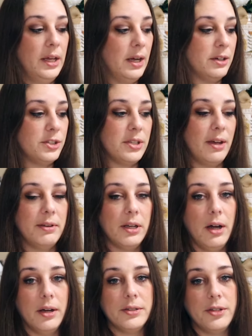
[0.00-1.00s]
I just haven't
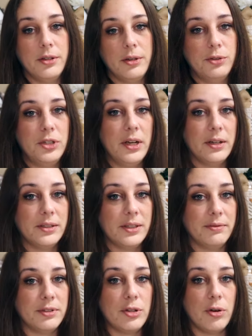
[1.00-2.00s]
gotten to those yet because
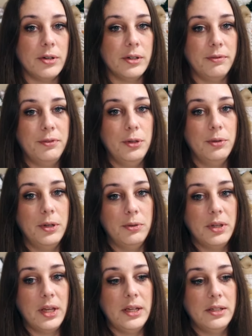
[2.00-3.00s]
I've started a few new
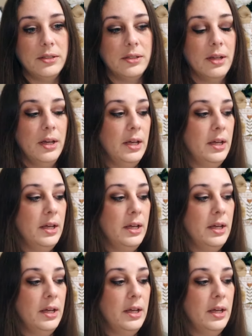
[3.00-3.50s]
things.